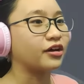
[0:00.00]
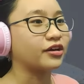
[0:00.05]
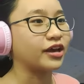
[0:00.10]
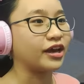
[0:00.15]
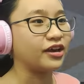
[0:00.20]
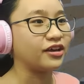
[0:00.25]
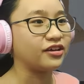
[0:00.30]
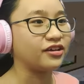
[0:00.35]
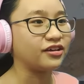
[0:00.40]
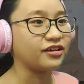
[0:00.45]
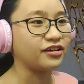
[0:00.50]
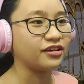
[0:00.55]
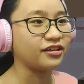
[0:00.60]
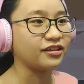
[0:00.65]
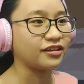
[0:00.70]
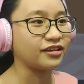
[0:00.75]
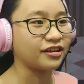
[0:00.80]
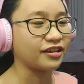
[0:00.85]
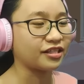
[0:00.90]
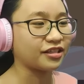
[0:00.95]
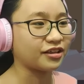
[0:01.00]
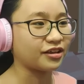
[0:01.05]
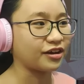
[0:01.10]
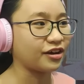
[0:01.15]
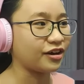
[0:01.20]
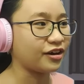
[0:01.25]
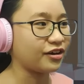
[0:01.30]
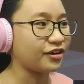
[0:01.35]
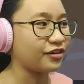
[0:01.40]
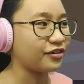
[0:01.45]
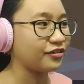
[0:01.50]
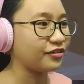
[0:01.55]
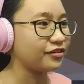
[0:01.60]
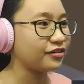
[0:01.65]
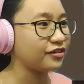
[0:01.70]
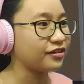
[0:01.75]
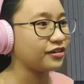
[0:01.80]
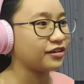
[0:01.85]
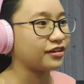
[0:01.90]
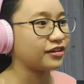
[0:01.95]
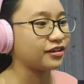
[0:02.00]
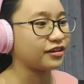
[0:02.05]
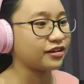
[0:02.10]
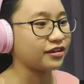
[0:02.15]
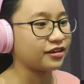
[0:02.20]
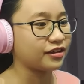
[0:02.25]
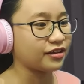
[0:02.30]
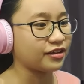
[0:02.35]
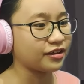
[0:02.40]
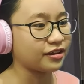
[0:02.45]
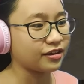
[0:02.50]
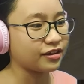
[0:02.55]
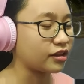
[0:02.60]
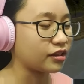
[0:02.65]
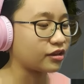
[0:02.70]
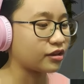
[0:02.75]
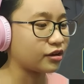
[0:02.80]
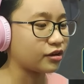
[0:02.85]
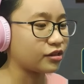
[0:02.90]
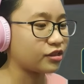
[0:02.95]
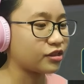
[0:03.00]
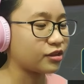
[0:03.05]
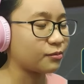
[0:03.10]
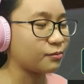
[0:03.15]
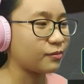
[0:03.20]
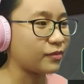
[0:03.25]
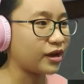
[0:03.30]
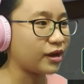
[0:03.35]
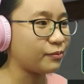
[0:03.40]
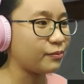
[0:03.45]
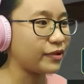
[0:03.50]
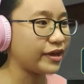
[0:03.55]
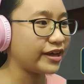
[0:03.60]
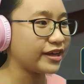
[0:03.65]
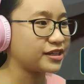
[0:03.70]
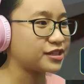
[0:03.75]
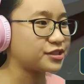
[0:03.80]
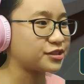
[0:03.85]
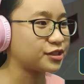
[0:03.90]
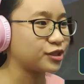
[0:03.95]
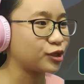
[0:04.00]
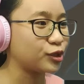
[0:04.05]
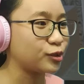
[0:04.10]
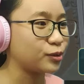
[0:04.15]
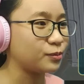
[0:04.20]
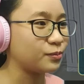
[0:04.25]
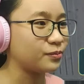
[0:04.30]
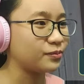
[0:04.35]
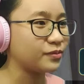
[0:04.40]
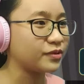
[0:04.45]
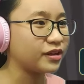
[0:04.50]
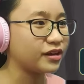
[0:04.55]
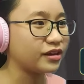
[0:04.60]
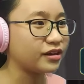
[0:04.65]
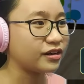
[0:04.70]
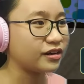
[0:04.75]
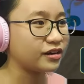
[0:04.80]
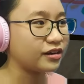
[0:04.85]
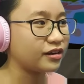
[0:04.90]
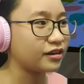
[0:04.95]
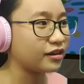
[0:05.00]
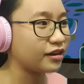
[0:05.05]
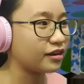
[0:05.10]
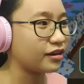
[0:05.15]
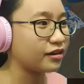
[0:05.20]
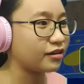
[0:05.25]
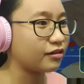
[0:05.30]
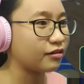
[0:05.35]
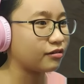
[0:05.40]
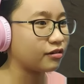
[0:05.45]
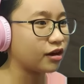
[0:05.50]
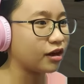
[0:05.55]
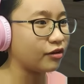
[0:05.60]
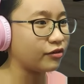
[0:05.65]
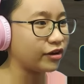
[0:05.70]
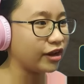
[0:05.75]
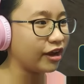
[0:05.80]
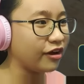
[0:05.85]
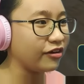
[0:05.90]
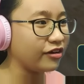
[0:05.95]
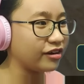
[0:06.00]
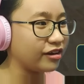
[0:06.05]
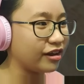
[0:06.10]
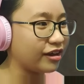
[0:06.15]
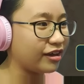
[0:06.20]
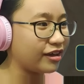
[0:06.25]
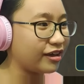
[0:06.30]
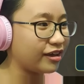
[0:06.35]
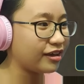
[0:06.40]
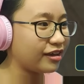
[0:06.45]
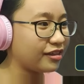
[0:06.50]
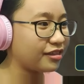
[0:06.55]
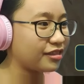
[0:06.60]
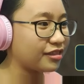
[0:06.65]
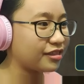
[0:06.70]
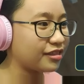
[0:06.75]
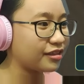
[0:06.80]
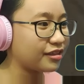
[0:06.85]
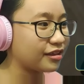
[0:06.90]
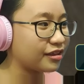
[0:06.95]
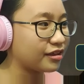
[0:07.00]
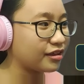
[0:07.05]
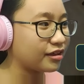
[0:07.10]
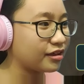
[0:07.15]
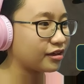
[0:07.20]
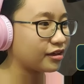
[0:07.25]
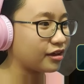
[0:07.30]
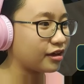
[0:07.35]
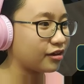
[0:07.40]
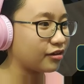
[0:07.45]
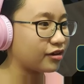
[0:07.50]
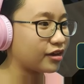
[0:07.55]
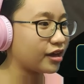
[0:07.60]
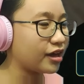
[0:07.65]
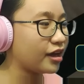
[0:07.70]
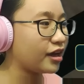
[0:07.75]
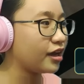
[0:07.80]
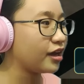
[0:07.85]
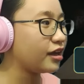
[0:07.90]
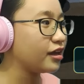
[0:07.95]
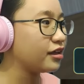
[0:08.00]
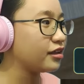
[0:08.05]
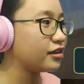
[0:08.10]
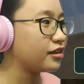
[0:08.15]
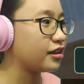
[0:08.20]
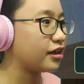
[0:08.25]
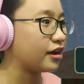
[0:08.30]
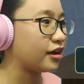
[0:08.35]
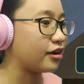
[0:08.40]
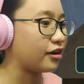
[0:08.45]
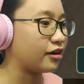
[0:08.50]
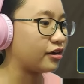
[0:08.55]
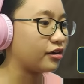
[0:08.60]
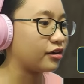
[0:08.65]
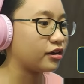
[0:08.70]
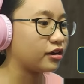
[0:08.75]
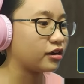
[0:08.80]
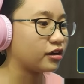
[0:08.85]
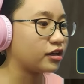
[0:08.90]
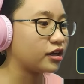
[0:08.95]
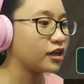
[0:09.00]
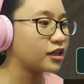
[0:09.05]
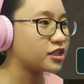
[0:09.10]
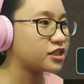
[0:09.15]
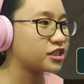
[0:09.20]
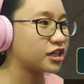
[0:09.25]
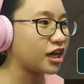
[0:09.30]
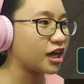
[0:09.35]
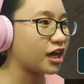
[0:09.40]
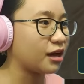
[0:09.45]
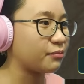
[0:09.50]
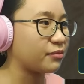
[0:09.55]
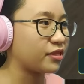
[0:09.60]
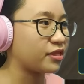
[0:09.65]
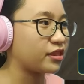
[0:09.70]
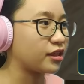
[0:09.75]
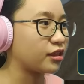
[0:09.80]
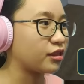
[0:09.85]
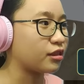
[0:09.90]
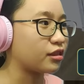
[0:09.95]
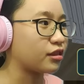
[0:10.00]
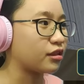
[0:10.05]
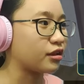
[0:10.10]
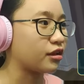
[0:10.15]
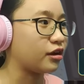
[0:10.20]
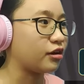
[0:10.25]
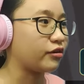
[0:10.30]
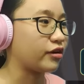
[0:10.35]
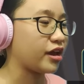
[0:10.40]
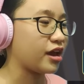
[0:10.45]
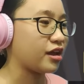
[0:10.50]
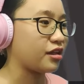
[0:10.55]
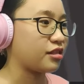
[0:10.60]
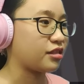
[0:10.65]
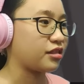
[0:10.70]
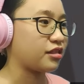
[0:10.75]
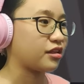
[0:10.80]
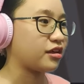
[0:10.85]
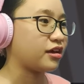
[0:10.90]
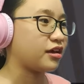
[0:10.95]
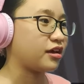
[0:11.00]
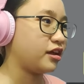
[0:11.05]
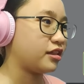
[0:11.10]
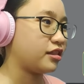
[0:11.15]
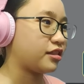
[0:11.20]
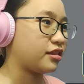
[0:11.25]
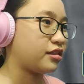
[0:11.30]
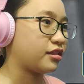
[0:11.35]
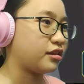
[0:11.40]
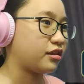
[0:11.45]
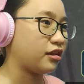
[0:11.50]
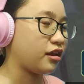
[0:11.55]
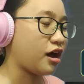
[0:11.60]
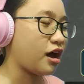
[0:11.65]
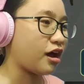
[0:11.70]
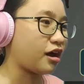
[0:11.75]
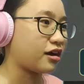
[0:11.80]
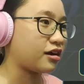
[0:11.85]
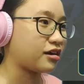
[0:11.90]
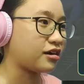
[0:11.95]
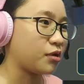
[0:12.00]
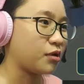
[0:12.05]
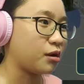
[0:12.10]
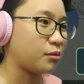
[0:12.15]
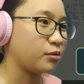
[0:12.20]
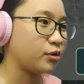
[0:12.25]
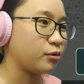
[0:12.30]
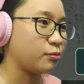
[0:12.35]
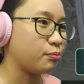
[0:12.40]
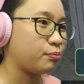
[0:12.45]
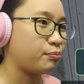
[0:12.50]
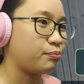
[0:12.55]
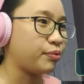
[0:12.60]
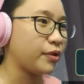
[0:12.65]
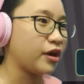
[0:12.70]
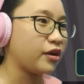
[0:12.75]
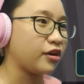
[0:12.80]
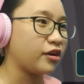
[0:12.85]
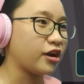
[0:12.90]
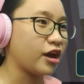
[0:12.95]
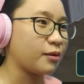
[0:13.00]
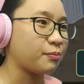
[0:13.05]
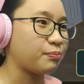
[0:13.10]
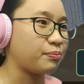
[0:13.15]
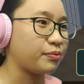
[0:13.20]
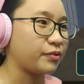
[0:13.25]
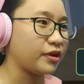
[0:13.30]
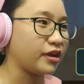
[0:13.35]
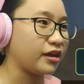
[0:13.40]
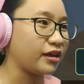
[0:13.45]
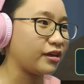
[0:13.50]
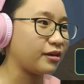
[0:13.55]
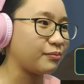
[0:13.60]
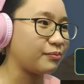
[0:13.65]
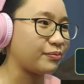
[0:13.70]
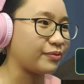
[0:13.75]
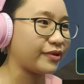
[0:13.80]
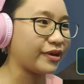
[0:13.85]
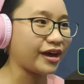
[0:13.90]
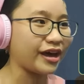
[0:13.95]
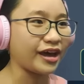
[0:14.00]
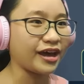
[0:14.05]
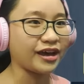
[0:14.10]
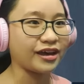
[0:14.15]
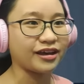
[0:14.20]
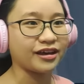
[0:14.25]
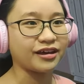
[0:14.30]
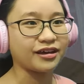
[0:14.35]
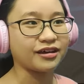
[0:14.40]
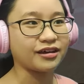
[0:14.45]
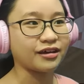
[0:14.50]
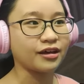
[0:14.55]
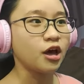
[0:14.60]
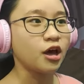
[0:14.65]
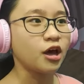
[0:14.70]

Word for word: Okay, let's go. Let's go to my bedroom. Oh, there it is. Okay, there. Good job. Is this okay? It's it's locked. Mom, you better not be back.